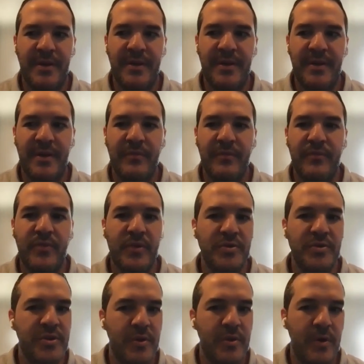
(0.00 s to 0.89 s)
anything you've
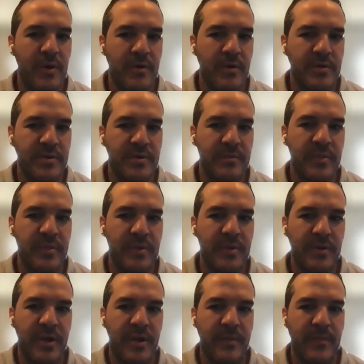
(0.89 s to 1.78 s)
worked so hard to
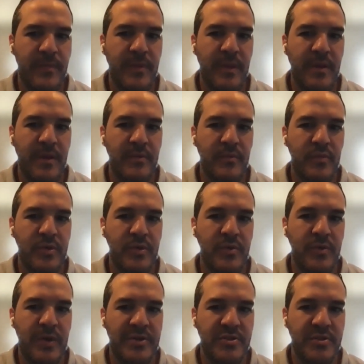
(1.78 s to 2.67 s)
build up. And then when
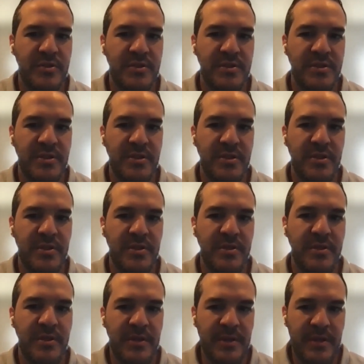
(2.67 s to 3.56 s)
you actually
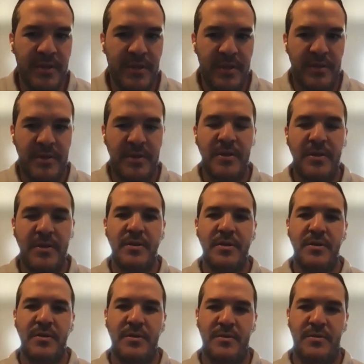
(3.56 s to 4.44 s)
see
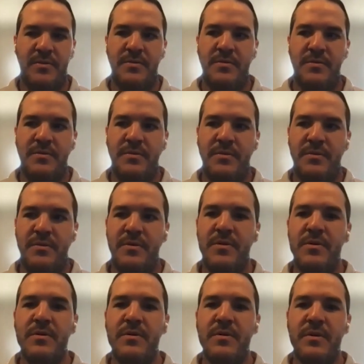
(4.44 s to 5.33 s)
the
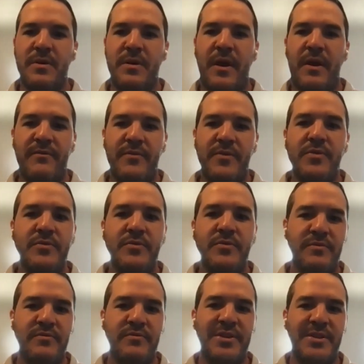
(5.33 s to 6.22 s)
early
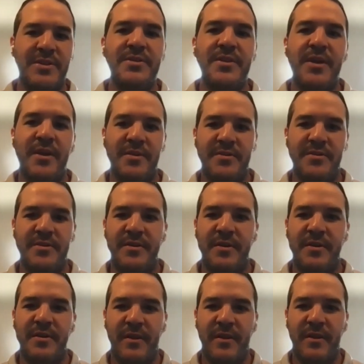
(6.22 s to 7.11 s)
avenues of success.
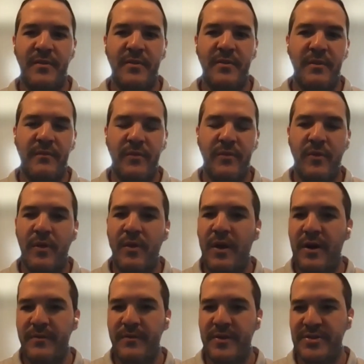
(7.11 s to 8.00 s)
And I think for a
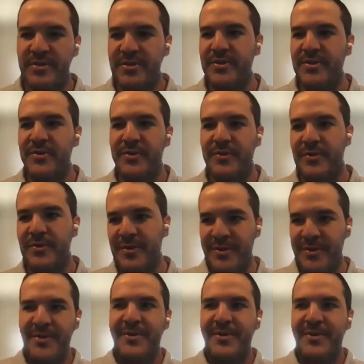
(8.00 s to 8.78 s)
lot of us too,